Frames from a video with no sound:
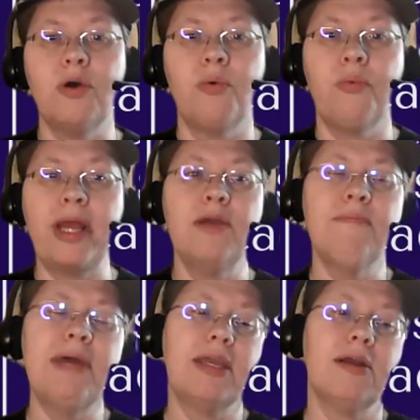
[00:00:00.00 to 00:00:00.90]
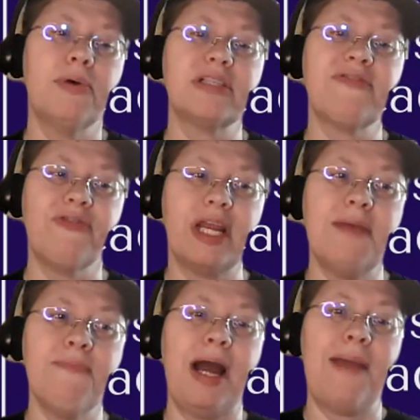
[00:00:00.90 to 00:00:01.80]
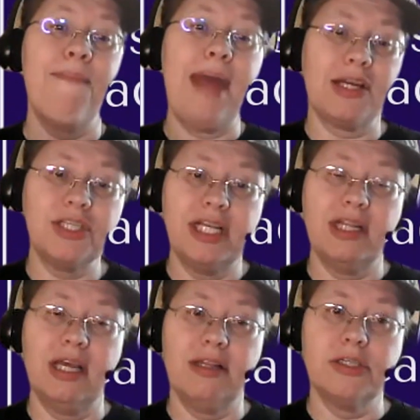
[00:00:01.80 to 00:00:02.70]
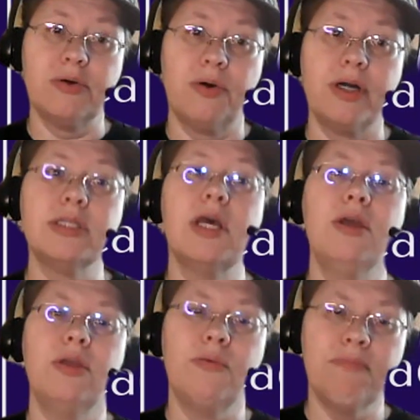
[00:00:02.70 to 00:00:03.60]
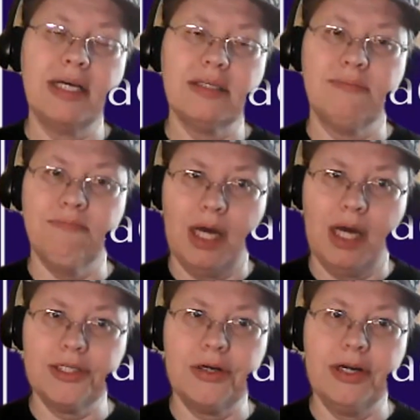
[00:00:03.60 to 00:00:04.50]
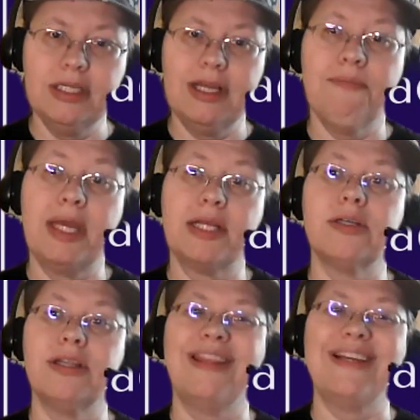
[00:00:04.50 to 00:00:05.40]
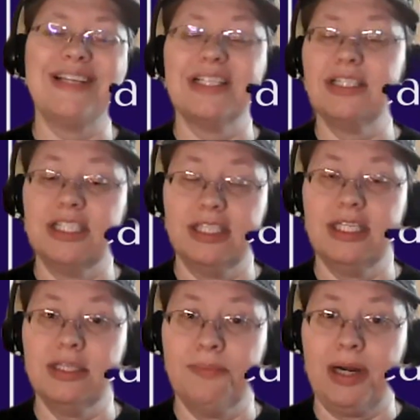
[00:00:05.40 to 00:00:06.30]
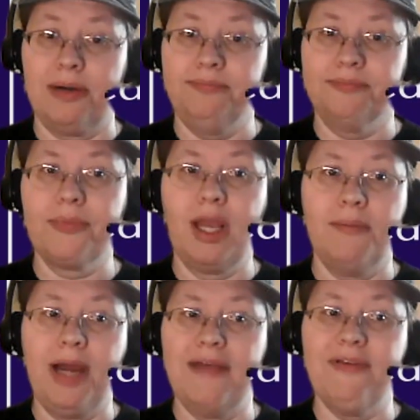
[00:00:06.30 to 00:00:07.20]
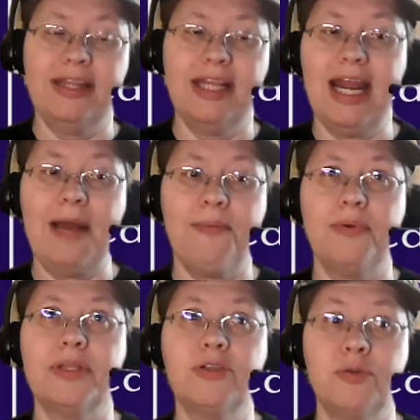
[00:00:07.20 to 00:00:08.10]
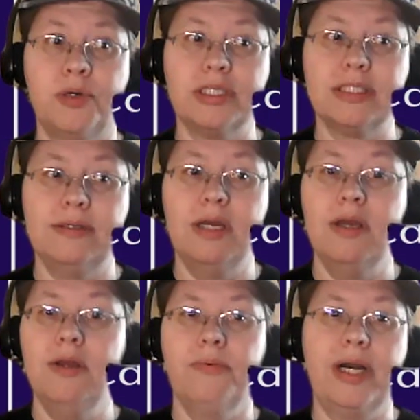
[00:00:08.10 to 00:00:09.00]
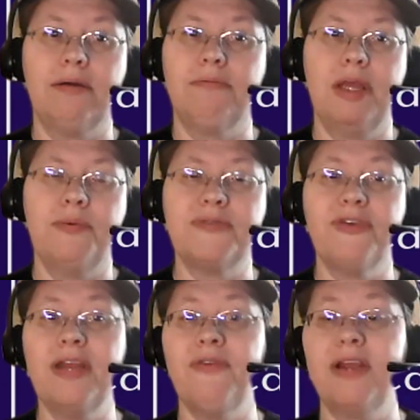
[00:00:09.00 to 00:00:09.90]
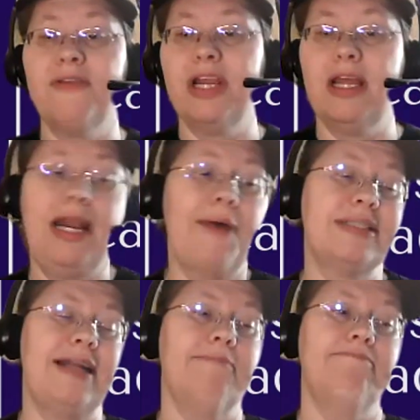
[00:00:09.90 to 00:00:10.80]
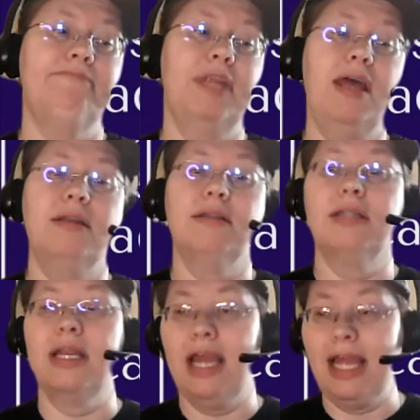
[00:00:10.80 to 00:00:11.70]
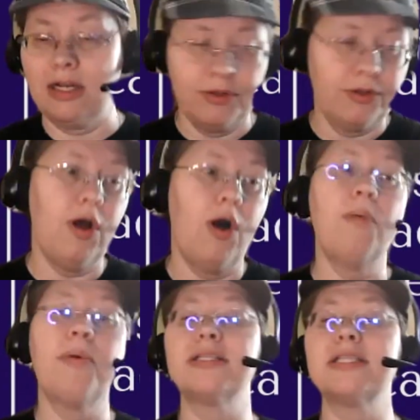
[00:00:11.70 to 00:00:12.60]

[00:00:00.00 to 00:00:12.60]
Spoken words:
So when you make your books free by matching the other stores, you must monitor it and make sure that that doesn't just disappear. I've had that happen with 2 books where it was free, free, free, and now it's not. And then I had to go through the whole